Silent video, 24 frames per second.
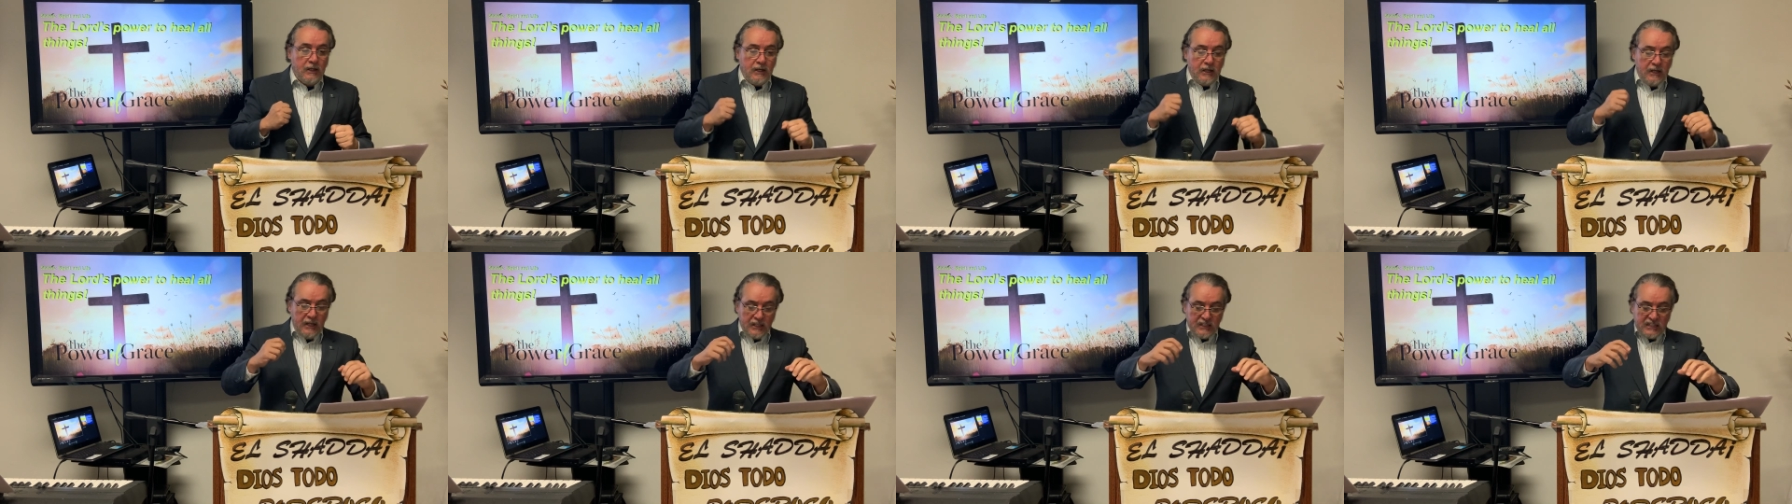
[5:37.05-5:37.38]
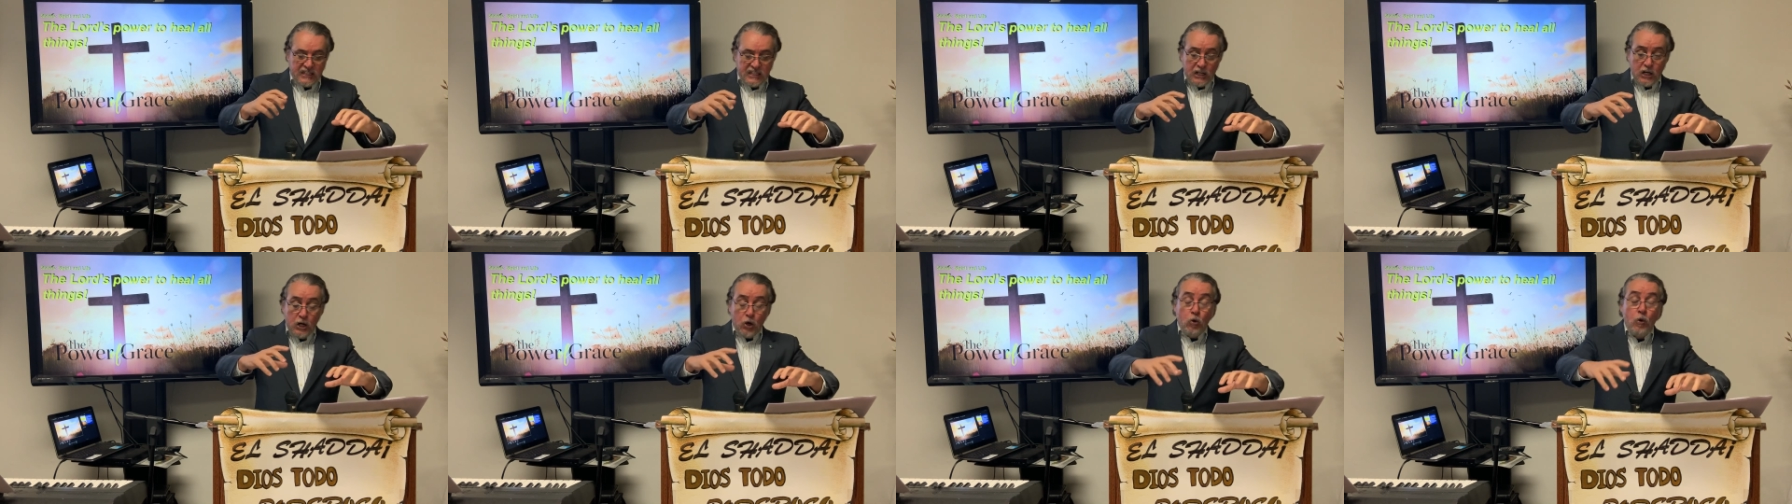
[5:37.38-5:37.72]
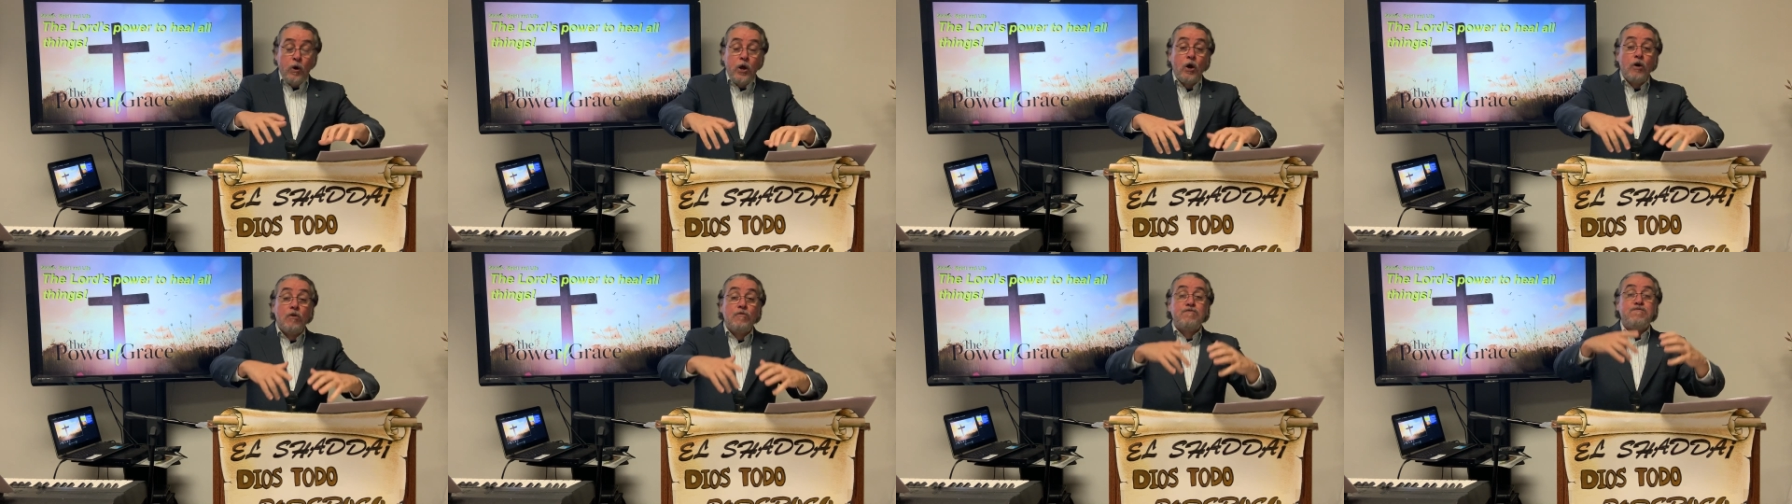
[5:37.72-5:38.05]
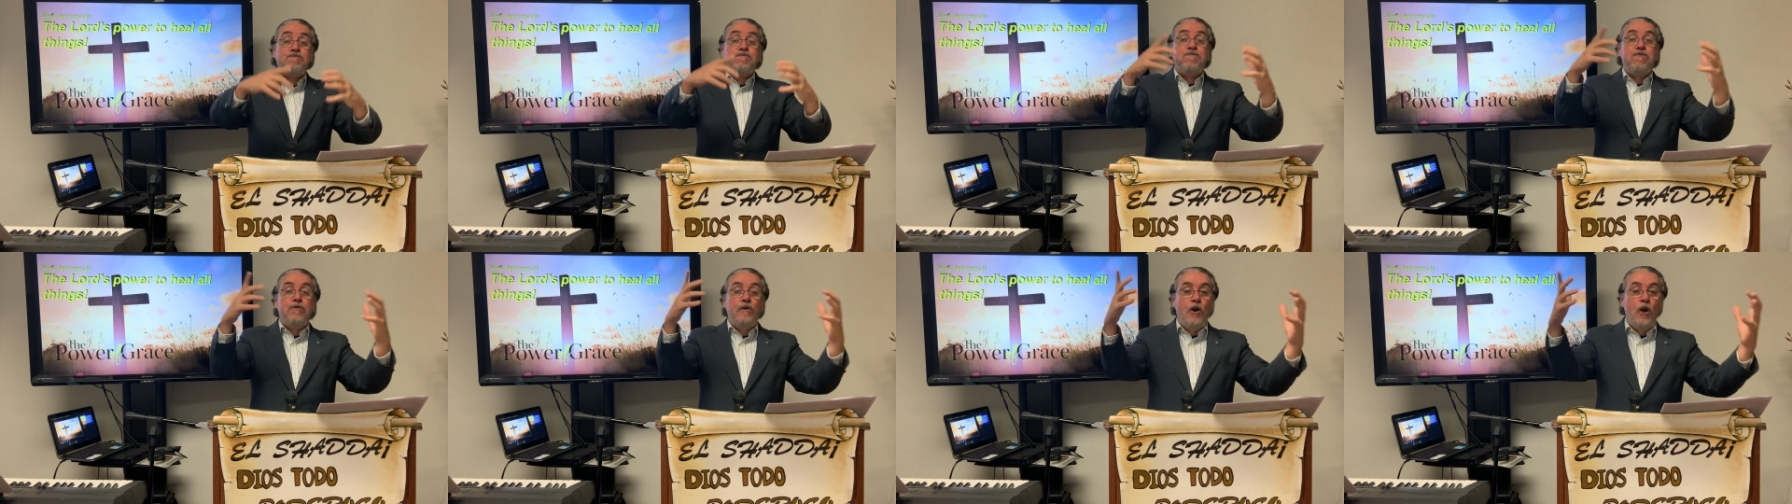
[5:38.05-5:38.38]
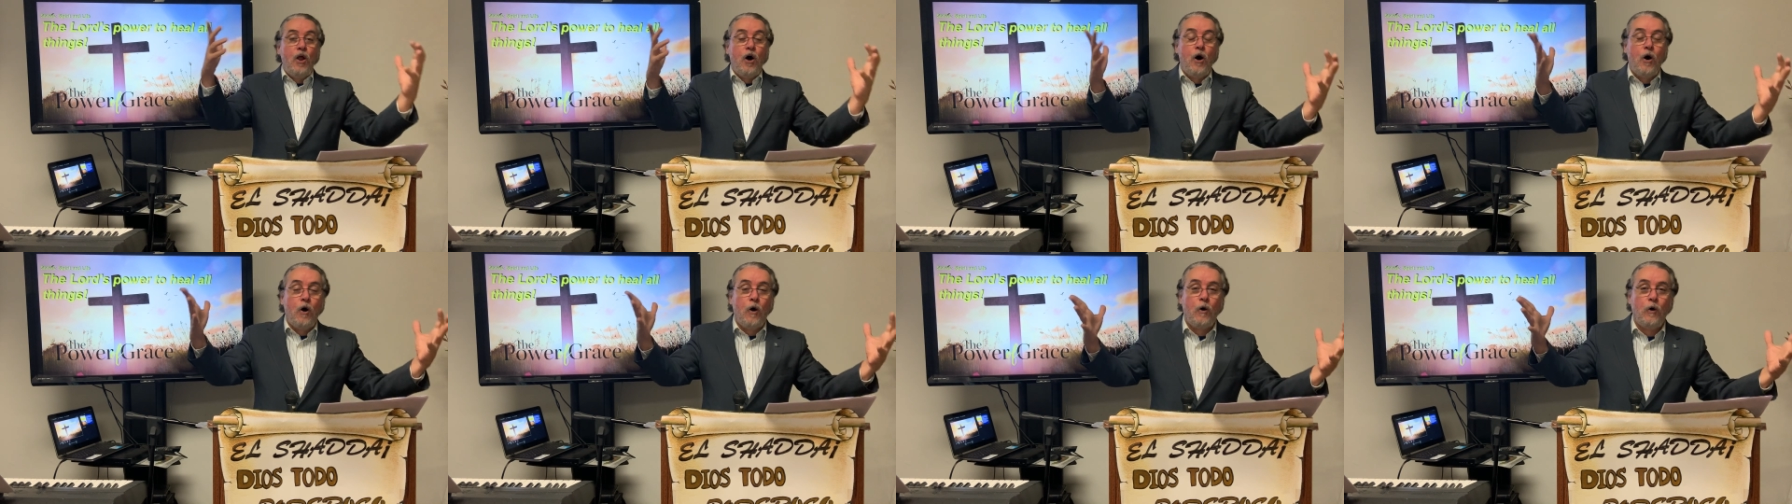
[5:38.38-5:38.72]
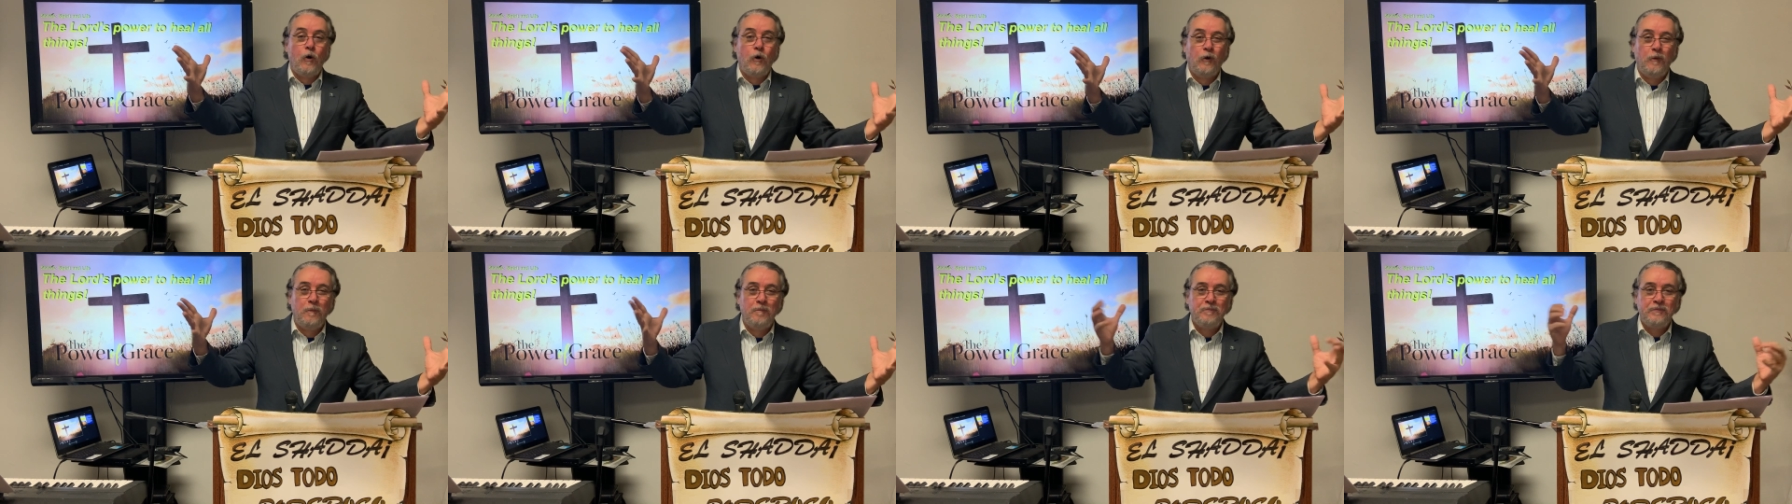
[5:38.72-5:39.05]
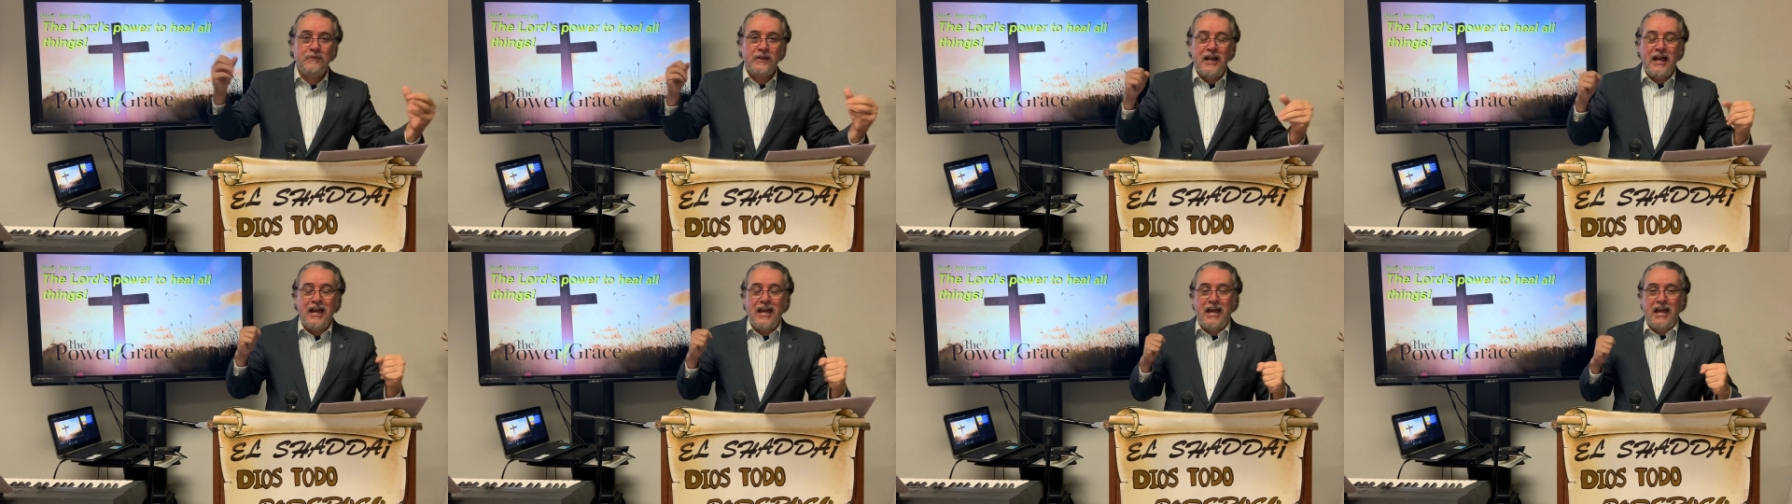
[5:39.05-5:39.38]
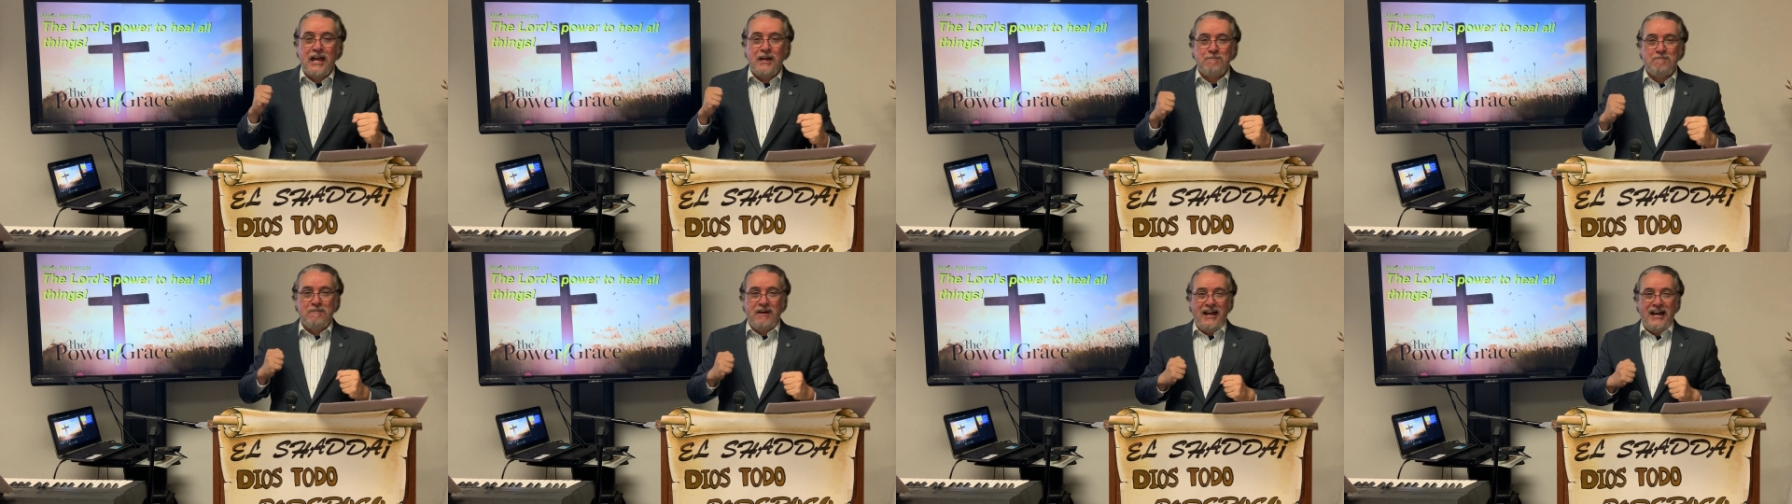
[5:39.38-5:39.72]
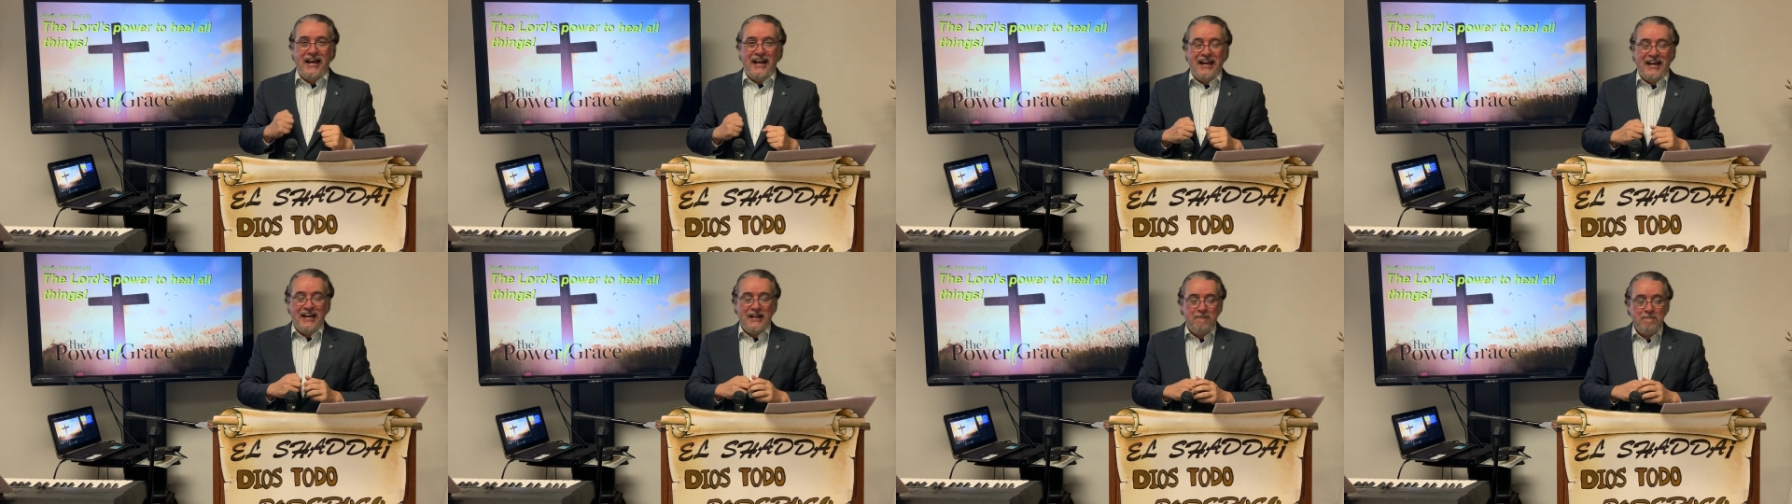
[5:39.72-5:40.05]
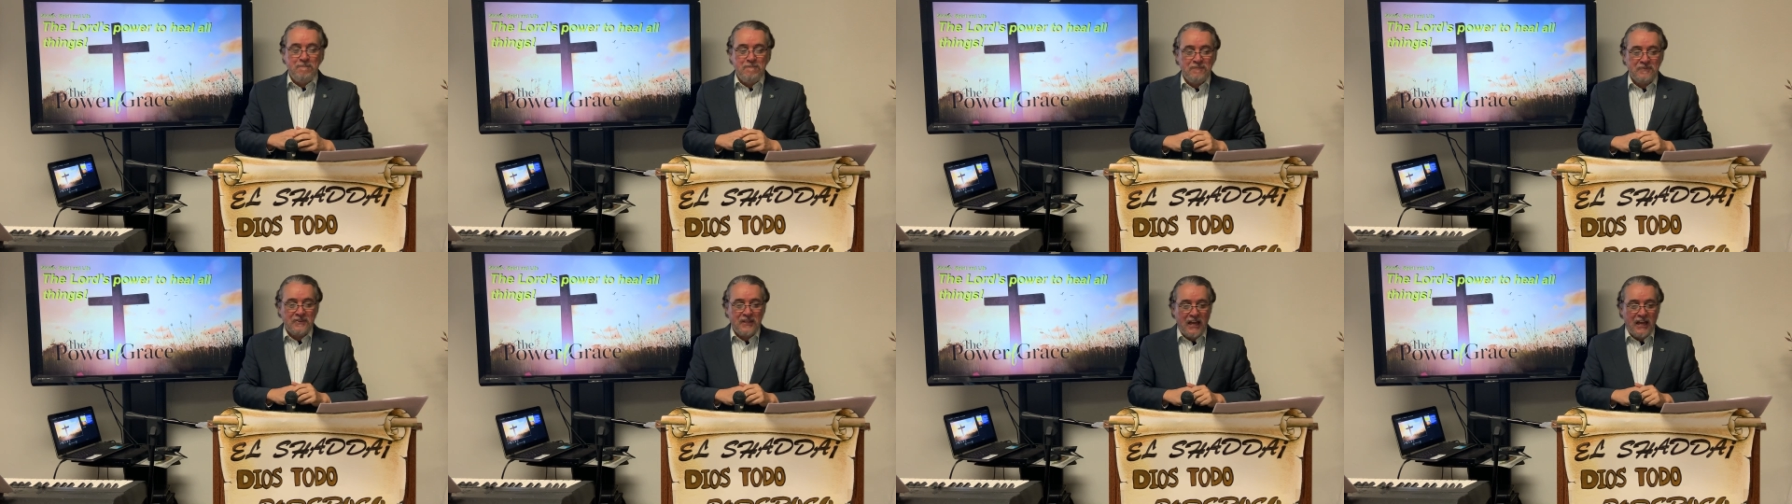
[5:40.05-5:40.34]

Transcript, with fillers: It will flow. Amen.